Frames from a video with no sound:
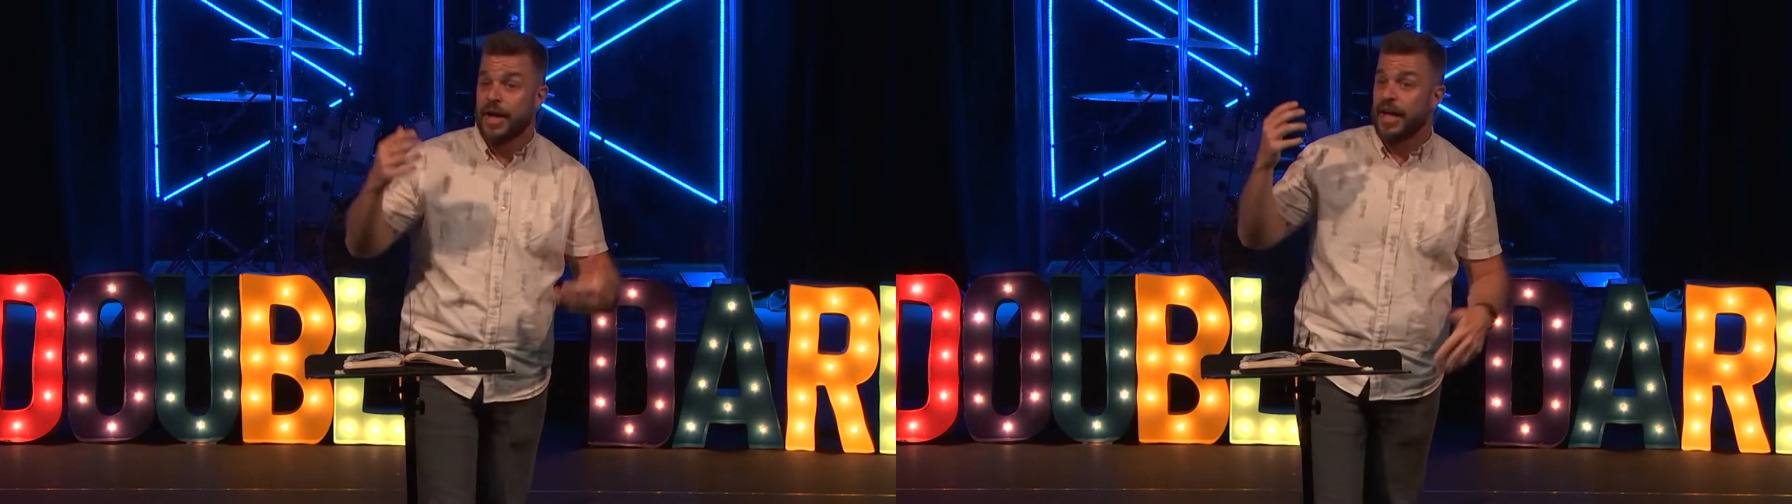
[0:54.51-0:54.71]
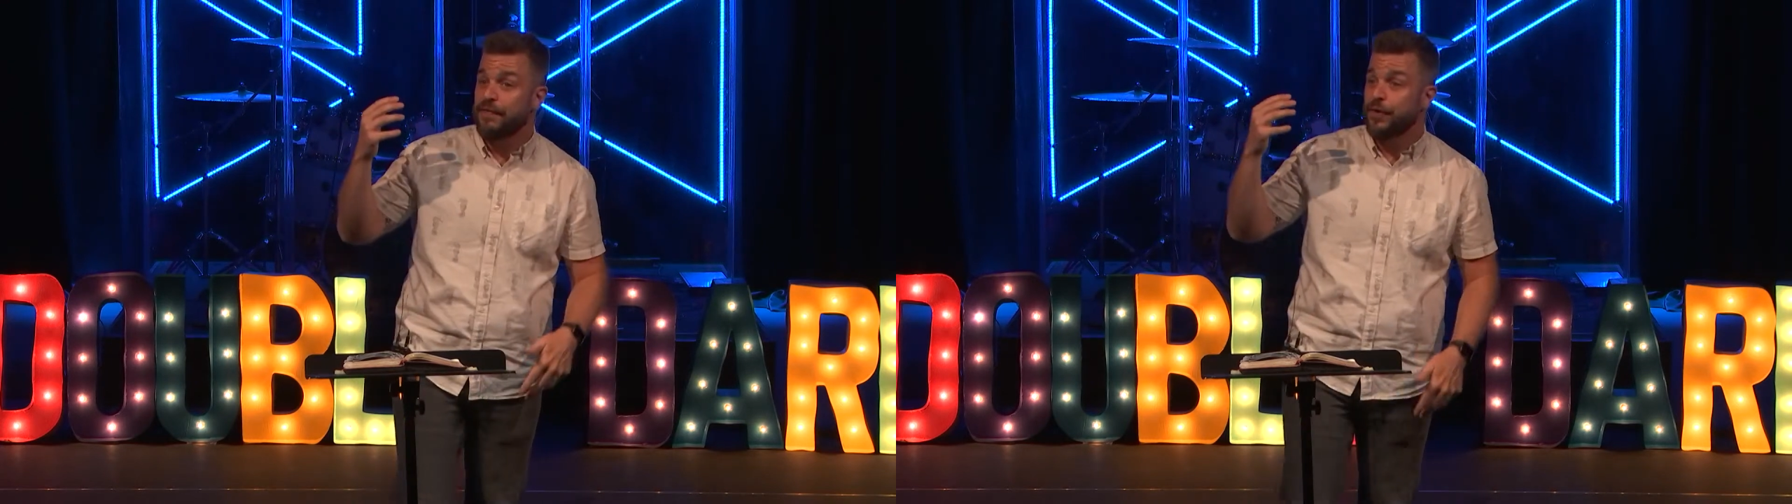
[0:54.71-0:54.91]

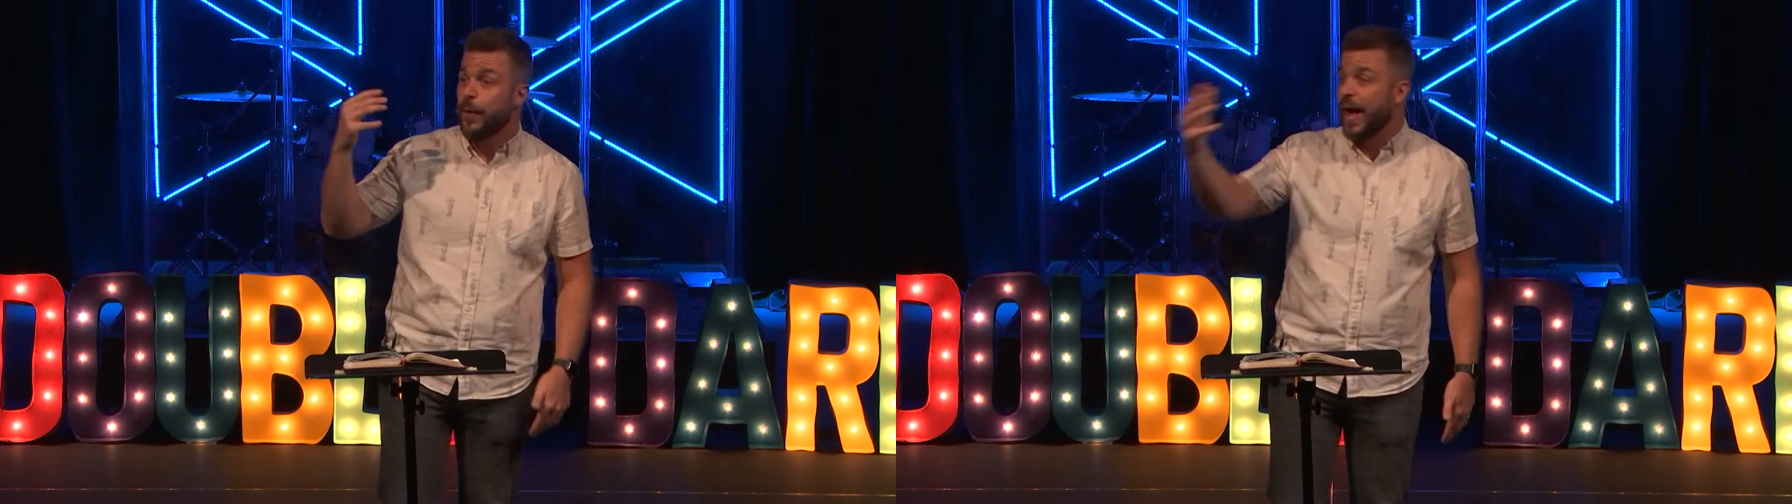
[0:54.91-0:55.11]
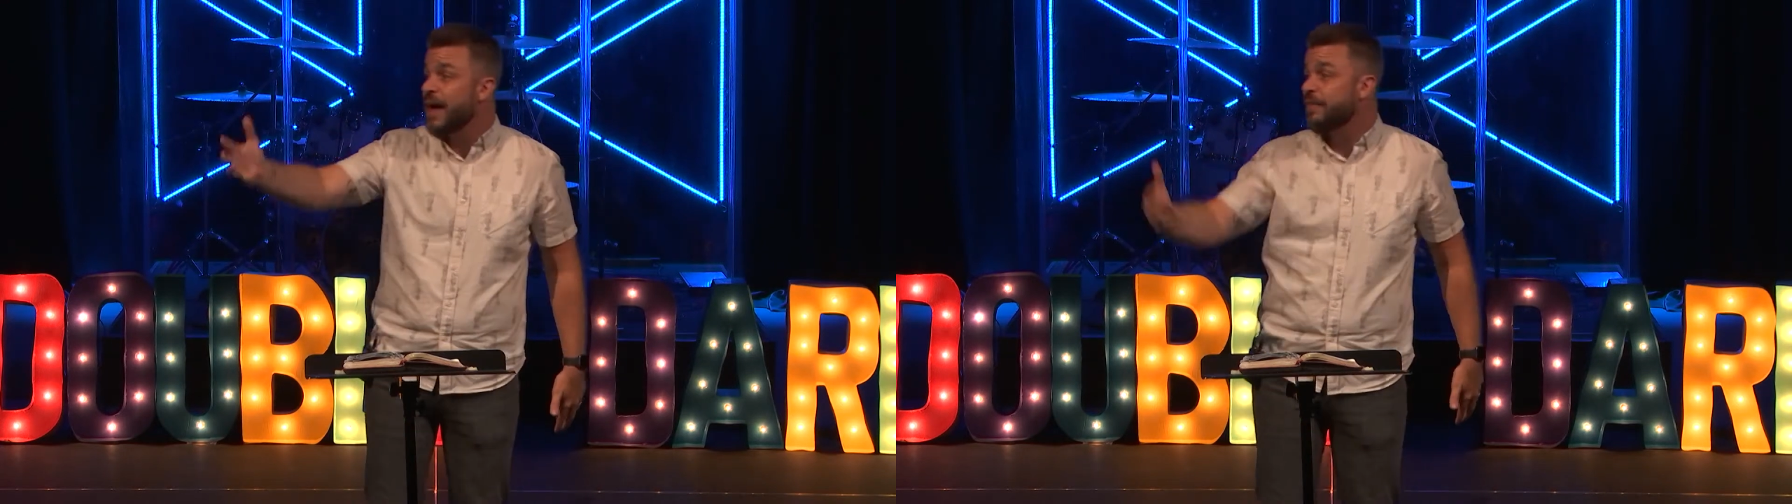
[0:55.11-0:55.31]
If you
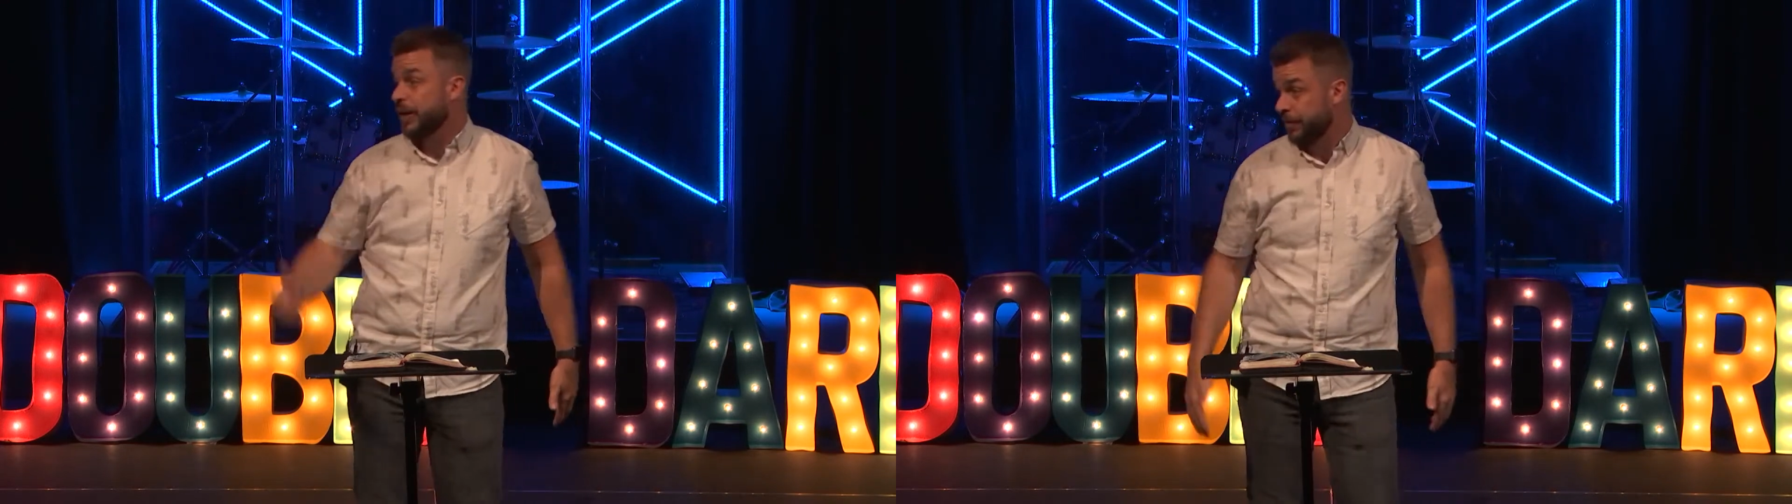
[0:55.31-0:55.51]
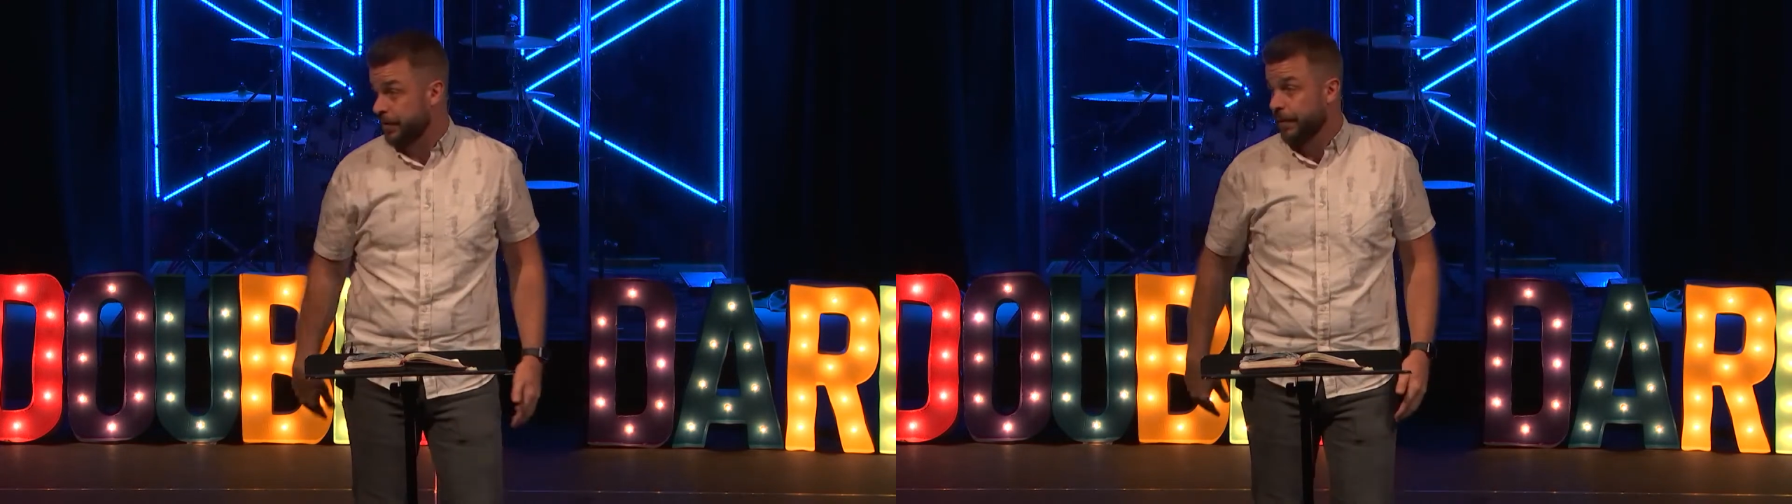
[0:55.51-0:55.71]

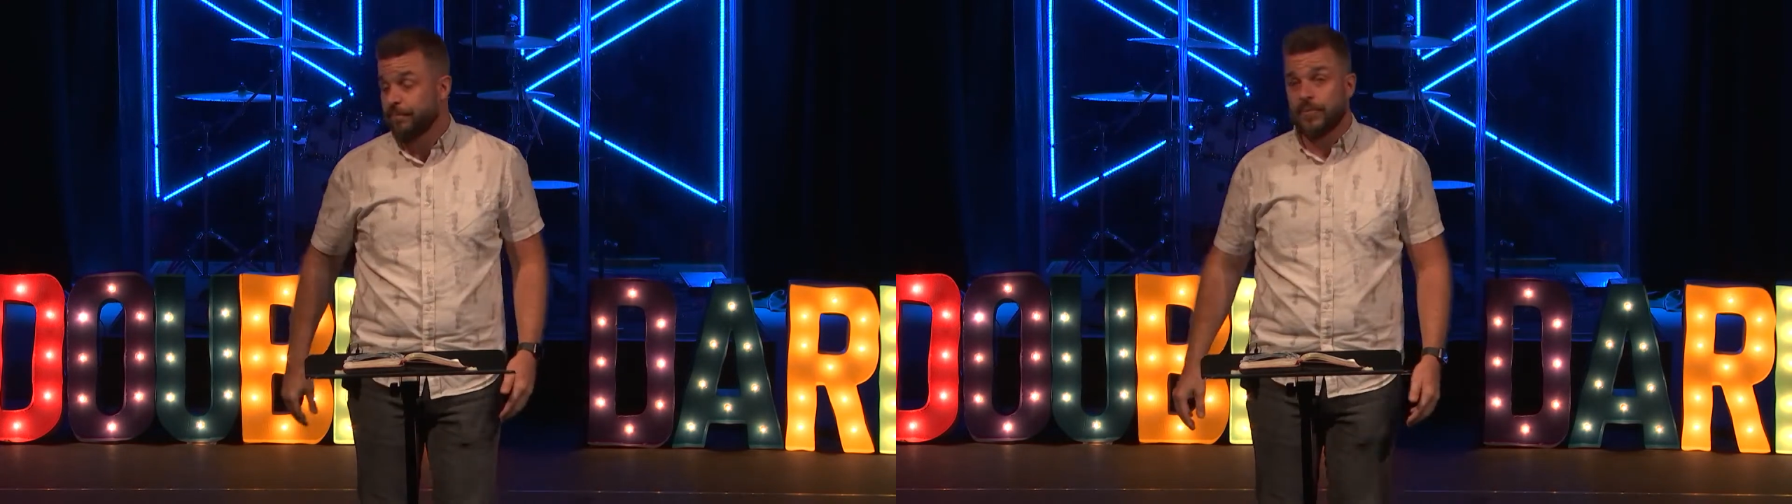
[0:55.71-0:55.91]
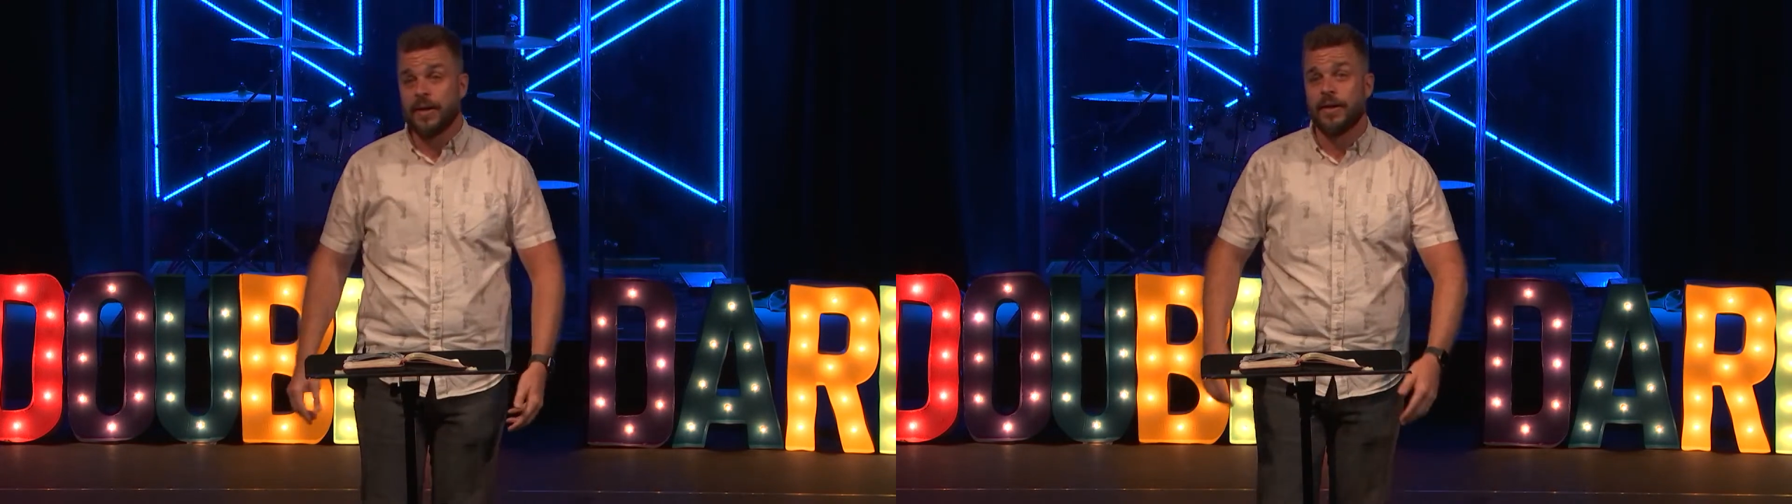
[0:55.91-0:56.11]
haven't,
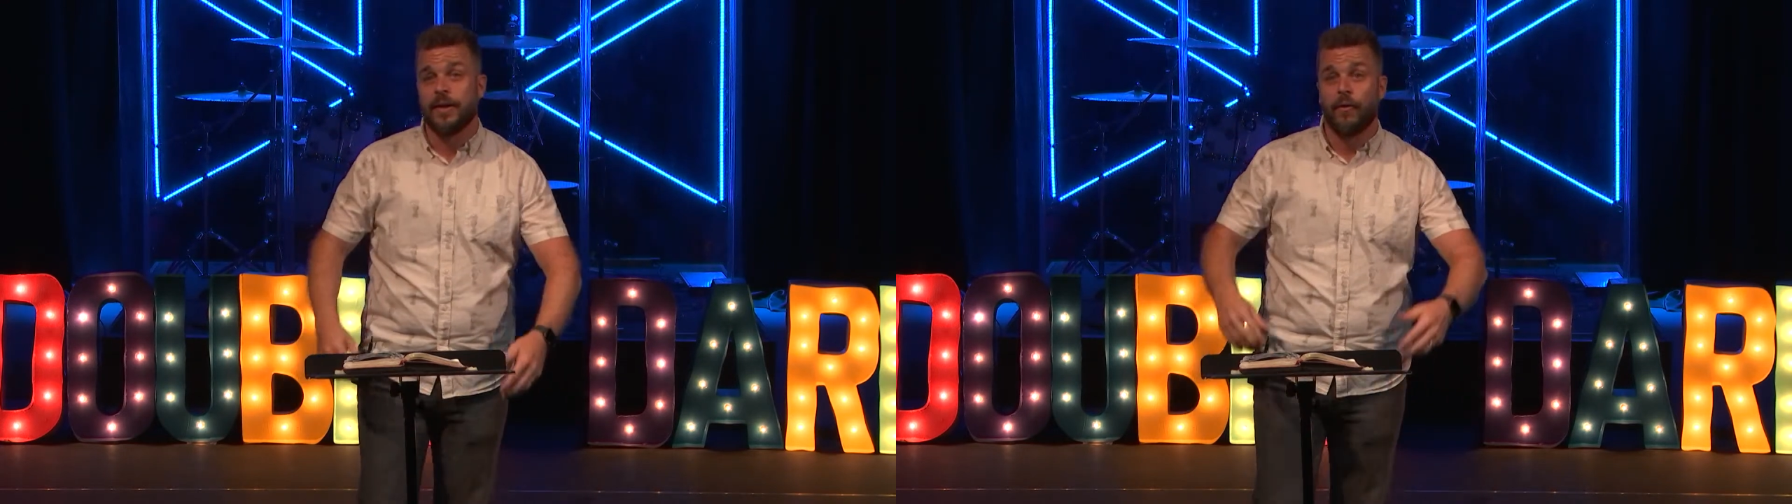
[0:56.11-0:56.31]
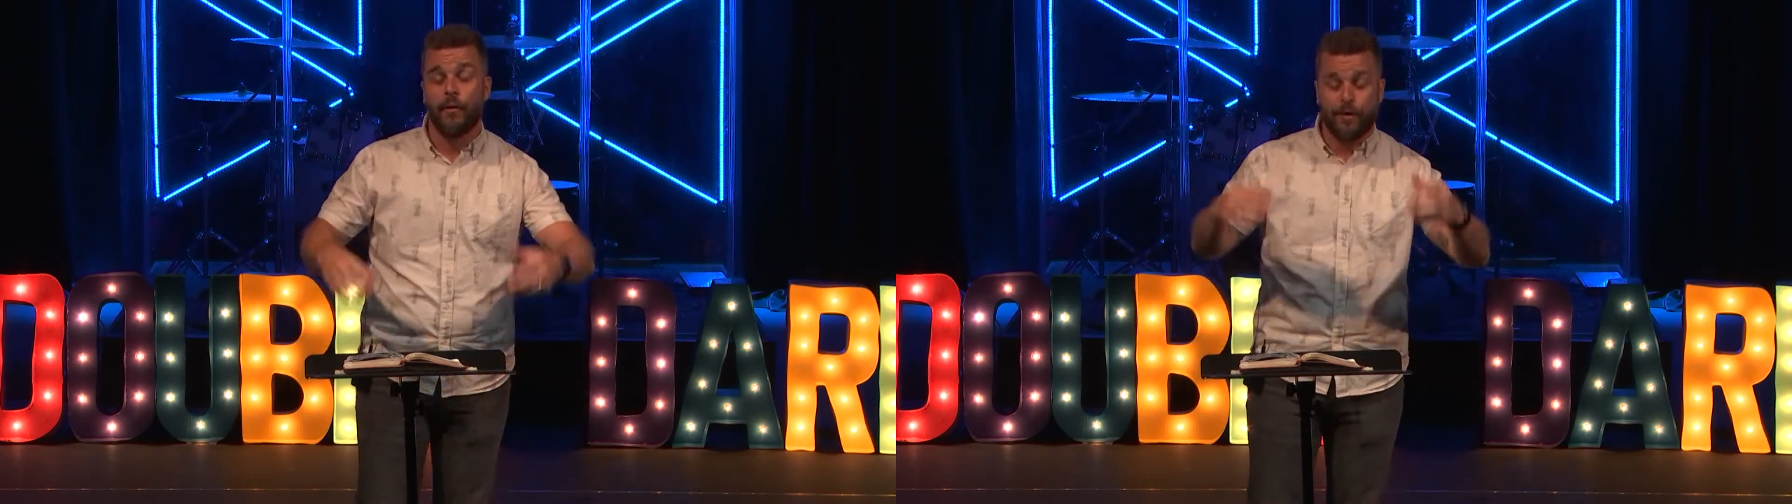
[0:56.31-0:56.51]
or